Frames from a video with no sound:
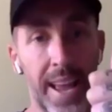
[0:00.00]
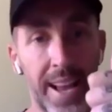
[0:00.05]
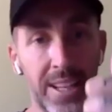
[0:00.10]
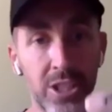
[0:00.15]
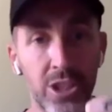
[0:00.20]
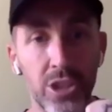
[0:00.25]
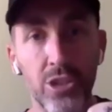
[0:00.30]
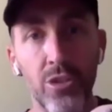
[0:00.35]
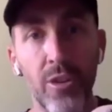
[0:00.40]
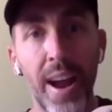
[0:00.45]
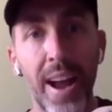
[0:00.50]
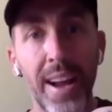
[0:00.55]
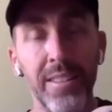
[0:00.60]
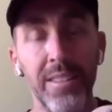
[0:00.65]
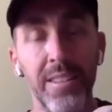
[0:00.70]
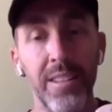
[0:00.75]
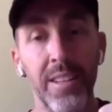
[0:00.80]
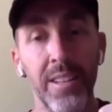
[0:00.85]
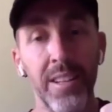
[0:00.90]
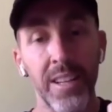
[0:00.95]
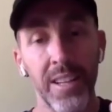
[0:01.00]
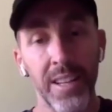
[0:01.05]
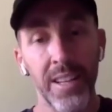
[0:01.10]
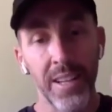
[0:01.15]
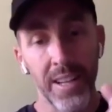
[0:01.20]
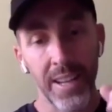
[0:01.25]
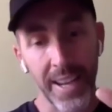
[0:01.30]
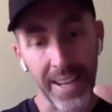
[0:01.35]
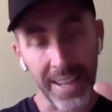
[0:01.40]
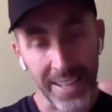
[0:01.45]
extract,
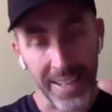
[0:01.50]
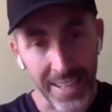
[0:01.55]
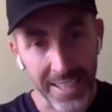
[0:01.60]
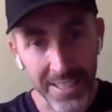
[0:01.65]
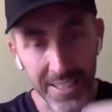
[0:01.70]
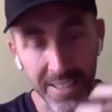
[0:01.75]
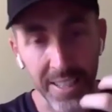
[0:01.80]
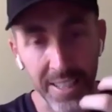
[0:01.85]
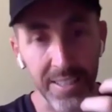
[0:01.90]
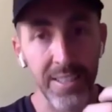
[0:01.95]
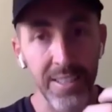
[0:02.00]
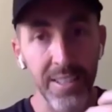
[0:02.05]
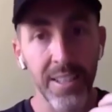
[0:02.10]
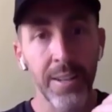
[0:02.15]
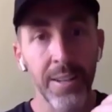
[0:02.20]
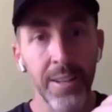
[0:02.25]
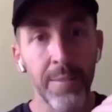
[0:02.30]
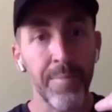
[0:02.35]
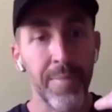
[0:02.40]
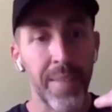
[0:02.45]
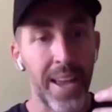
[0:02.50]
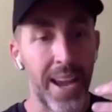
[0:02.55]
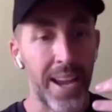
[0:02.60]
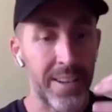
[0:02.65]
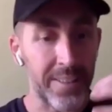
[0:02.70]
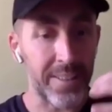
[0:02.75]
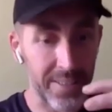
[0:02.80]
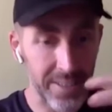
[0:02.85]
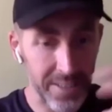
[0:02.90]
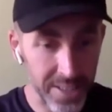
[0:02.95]
elicit,
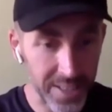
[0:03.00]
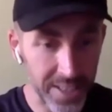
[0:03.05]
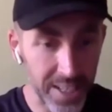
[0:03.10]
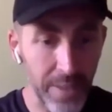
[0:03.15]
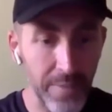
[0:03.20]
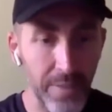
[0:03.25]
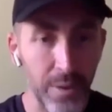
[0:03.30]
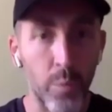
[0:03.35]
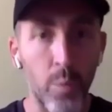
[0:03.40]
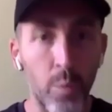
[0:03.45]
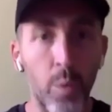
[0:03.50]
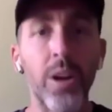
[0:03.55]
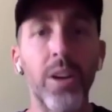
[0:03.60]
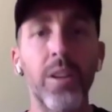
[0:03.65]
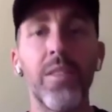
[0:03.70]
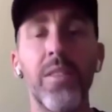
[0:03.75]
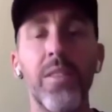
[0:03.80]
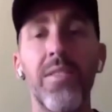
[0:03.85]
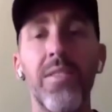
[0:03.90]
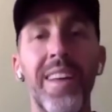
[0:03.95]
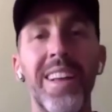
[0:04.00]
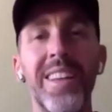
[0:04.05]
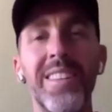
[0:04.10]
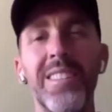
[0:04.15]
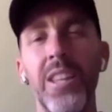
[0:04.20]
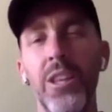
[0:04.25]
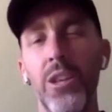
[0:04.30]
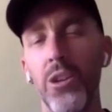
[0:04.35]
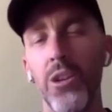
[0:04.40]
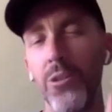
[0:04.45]
and discover what are the things
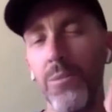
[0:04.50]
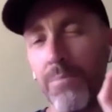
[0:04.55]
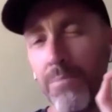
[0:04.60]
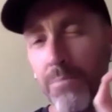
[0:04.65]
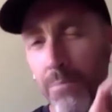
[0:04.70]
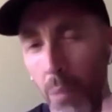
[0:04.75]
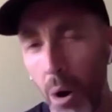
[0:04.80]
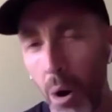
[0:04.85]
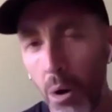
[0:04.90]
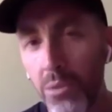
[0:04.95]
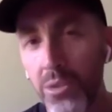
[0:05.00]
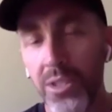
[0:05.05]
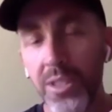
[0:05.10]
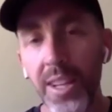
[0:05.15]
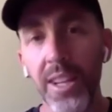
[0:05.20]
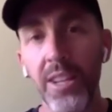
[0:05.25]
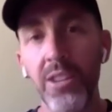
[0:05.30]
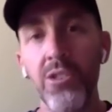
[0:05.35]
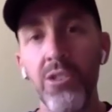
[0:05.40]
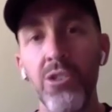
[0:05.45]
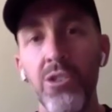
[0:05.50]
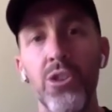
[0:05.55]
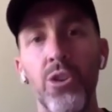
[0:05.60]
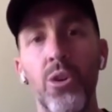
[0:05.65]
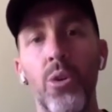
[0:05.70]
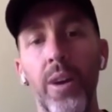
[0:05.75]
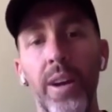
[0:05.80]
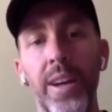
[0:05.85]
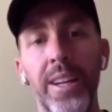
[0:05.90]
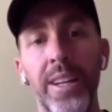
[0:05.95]
that you most
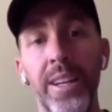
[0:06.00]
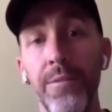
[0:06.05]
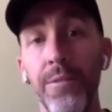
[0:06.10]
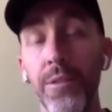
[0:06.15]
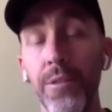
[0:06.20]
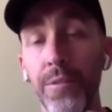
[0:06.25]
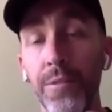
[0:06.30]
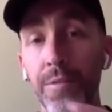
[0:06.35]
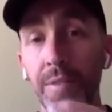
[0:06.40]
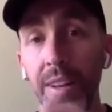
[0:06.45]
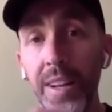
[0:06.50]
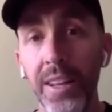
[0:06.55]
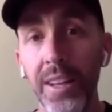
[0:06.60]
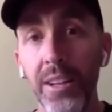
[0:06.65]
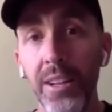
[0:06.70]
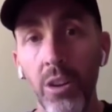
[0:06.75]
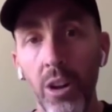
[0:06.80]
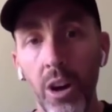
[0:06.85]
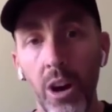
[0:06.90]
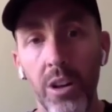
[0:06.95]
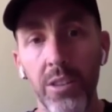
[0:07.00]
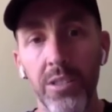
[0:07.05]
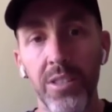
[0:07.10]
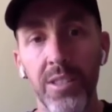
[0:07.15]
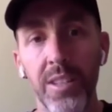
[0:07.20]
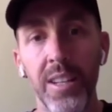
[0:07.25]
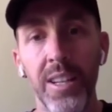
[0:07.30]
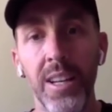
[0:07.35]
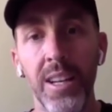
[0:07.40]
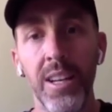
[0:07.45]
enjoy. And if you're feeling
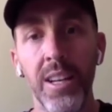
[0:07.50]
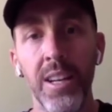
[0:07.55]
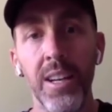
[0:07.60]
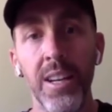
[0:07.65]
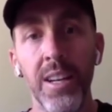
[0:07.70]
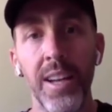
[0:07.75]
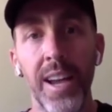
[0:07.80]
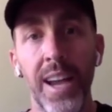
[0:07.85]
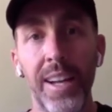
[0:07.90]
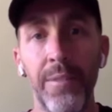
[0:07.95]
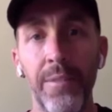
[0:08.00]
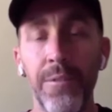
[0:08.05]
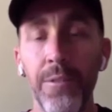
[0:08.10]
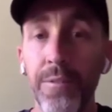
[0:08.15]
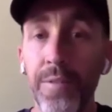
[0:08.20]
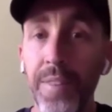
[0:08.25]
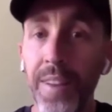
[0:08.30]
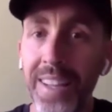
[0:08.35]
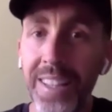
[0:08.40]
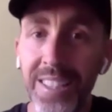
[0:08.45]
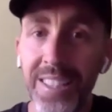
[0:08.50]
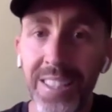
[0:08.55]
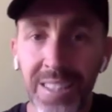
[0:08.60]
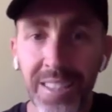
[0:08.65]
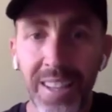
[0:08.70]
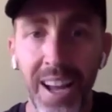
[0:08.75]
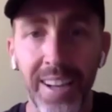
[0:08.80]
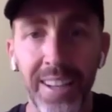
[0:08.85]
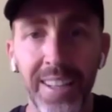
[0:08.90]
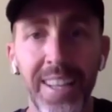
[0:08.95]
lost, and if you're feeling
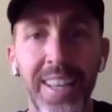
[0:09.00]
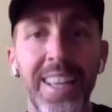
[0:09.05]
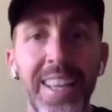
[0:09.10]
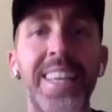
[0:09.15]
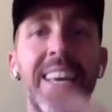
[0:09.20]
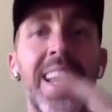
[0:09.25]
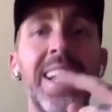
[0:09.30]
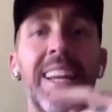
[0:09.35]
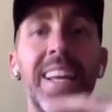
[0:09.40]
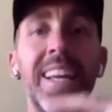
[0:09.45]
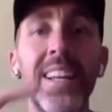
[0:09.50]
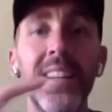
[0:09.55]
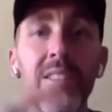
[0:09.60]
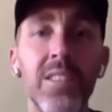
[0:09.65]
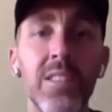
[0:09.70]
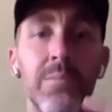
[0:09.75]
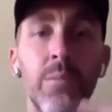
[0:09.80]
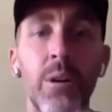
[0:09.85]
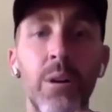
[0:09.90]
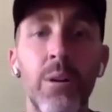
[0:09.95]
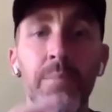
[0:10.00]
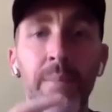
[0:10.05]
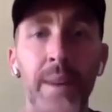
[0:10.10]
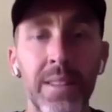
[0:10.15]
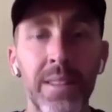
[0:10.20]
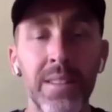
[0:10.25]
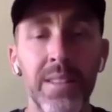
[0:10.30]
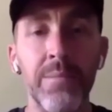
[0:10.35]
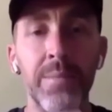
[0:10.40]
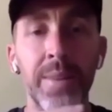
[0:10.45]
stuck, get into
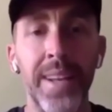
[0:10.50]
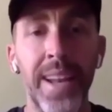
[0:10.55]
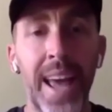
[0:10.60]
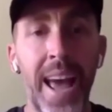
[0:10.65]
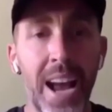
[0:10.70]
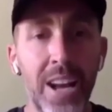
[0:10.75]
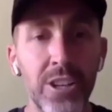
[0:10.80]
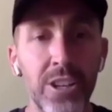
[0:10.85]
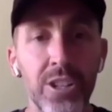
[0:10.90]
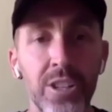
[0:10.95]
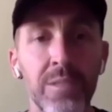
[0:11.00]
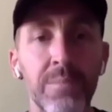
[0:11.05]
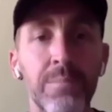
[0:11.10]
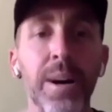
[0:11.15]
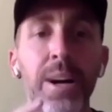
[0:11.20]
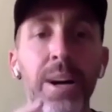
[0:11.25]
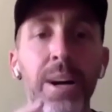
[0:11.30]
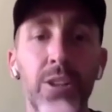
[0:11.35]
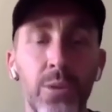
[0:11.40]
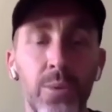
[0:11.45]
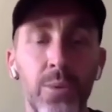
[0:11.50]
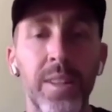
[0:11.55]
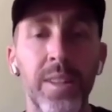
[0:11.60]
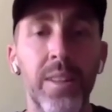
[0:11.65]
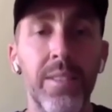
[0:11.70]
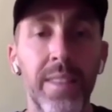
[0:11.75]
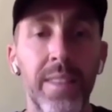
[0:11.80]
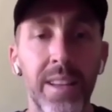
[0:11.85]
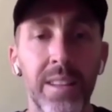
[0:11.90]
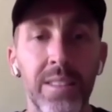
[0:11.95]
momentum and action by doing
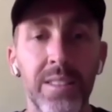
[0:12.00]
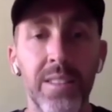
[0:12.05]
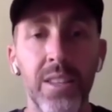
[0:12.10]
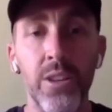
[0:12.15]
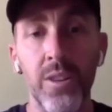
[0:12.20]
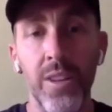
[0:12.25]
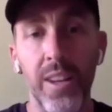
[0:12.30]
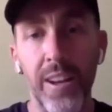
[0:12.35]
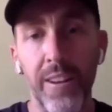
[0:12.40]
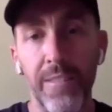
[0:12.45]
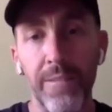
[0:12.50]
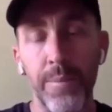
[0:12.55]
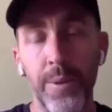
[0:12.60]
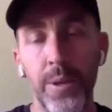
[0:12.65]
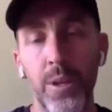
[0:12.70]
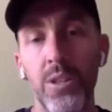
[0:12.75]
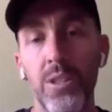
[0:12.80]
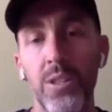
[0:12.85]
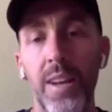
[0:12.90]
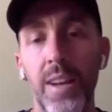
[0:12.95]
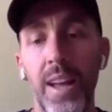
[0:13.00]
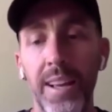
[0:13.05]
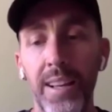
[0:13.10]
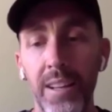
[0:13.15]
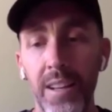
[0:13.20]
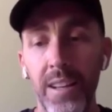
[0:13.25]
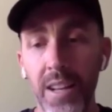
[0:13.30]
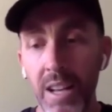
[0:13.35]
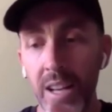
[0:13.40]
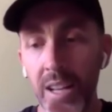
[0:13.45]
the things that you love. Because
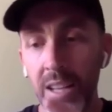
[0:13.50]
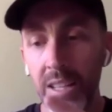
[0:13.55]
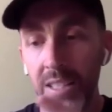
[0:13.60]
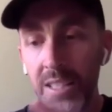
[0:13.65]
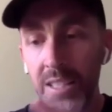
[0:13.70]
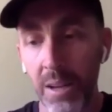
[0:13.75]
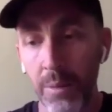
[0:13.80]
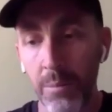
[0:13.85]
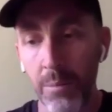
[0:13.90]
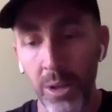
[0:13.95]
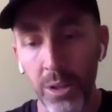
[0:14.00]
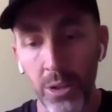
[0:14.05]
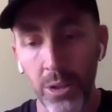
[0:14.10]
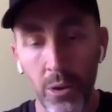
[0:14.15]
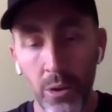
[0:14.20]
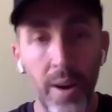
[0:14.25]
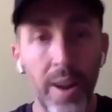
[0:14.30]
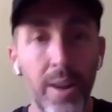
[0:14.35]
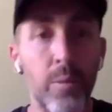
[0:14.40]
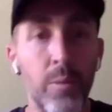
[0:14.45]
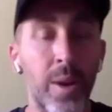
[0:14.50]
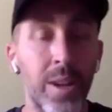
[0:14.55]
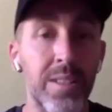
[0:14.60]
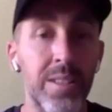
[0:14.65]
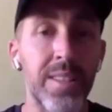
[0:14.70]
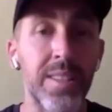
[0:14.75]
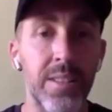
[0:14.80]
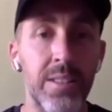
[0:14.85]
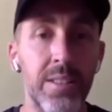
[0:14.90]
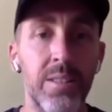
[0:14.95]
like someone great
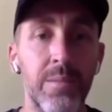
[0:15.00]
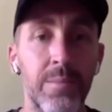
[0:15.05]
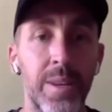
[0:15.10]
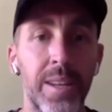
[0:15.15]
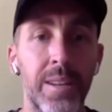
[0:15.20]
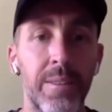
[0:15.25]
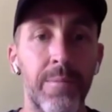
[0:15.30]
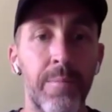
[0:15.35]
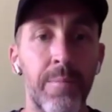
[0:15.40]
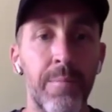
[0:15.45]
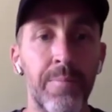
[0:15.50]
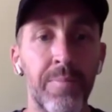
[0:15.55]
once said to me,